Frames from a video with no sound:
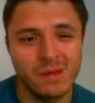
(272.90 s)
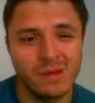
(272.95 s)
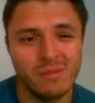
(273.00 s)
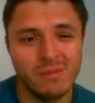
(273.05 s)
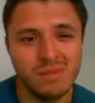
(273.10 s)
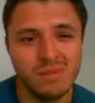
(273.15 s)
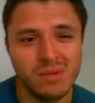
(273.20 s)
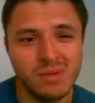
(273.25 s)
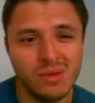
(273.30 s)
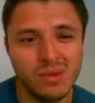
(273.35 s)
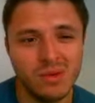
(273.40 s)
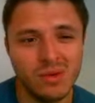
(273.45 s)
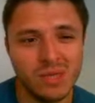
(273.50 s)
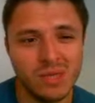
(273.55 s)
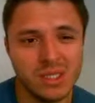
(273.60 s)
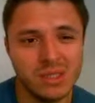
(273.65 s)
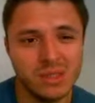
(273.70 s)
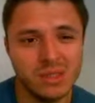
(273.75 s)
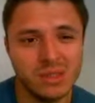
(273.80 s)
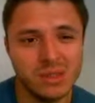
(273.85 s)
But the
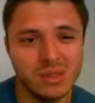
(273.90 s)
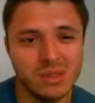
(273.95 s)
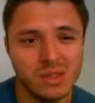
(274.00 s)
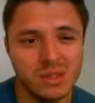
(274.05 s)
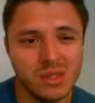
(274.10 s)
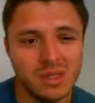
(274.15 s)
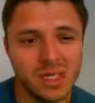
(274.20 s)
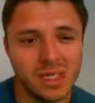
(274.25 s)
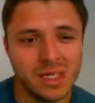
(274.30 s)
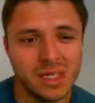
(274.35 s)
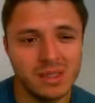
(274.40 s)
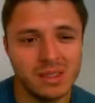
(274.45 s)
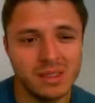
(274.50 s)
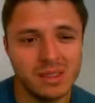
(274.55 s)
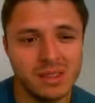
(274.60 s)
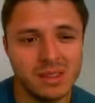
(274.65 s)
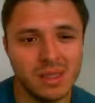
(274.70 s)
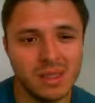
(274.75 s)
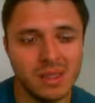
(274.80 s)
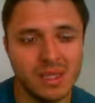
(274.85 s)
question
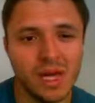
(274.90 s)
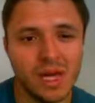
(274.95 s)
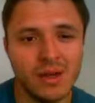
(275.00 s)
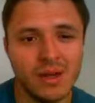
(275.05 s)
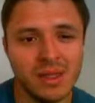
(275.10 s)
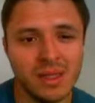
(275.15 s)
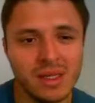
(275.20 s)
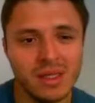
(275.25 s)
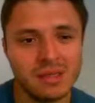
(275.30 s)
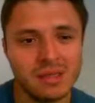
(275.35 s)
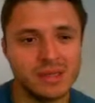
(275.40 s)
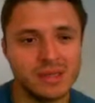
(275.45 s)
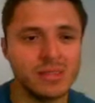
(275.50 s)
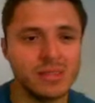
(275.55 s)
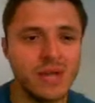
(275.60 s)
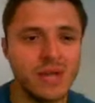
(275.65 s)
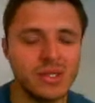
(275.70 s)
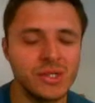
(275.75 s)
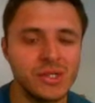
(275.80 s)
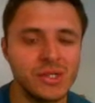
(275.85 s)
is, I mean, now that the
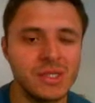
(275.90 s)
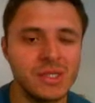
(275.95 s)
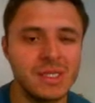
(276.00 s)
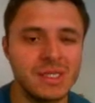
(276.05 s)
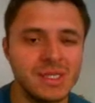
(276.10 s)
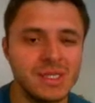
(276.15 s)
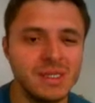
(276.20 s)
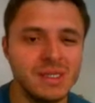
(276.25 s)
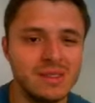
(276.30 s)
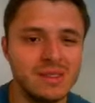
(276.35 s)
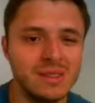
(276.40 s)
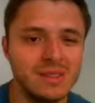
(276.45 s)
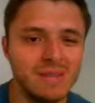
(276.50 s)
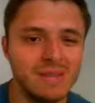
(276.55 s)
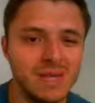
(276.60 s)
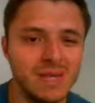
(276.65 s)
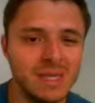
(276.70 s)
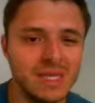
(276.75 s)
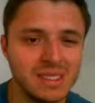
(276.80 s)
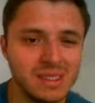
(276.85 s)
structure in the center is
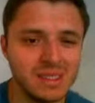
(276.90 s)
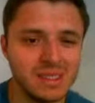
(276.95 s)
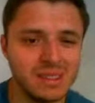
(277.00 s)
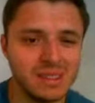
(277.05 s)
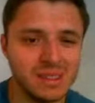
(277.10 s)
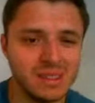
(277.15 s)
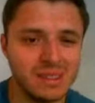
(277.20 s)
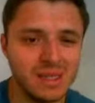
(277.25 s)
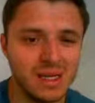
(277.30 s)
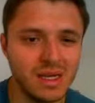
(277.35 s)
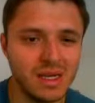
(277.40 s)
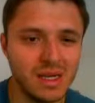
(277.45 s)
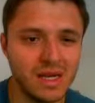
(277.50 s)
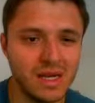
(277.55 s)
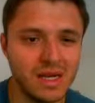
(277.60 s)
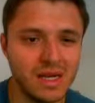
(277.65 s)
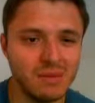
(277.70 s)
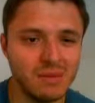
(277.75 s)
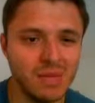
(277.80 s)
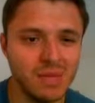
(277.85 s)
fixed, I
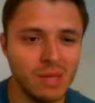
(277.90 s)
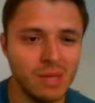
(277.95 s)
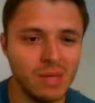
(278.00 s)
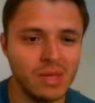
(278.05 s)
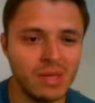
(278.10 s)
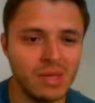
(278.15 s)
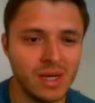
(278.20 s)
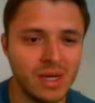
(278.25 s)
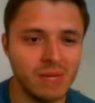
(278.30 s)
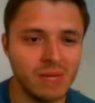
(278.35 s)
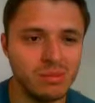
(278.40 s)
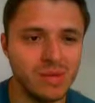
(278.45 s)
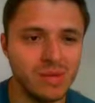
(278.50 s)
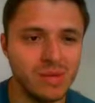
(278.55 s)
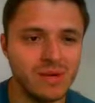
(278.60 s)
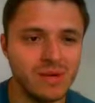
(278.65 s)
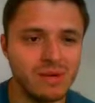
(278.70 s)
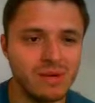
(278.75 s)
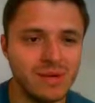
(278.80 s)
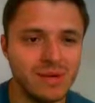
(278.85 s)
can maybe try and play
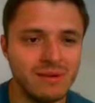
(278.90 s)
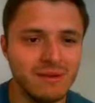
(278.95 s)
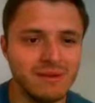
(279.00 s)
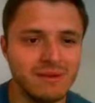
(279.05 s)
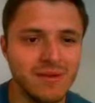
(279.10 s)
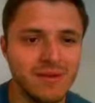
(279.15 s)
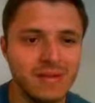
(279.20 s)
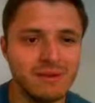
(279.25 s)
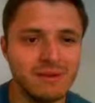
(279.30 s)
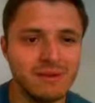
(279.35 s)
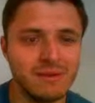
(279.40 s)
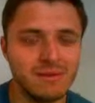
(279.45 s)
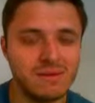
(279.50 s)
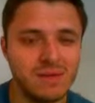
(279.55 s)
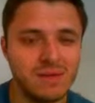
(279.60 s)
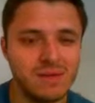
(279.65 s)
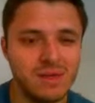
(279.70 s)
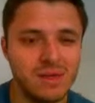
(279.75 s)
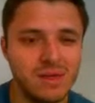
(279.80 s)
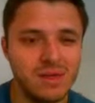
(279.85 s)
for f5
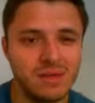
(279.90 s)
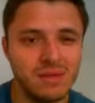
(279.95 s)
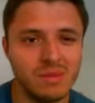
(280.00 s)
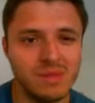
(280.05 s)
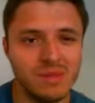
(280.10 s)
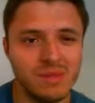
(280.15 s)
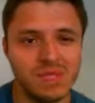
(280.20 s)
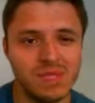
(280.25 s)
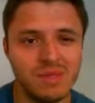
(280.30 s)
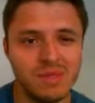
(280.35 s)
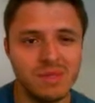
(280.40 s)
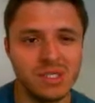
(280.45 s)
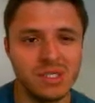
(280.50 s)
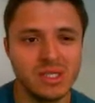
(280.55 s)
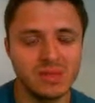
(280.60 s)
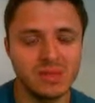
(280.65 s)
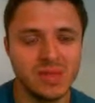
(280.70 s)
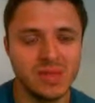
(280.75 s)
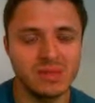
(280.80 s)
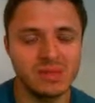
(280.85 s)
when his
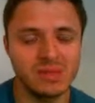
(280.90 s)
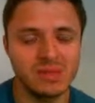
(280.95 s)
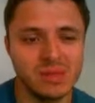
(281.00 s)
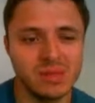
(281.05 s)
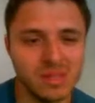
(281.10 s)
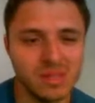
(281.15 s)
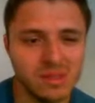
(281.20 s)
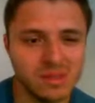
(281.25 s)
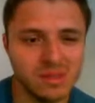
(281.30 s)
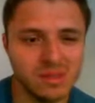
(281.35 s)
bishop comes to life.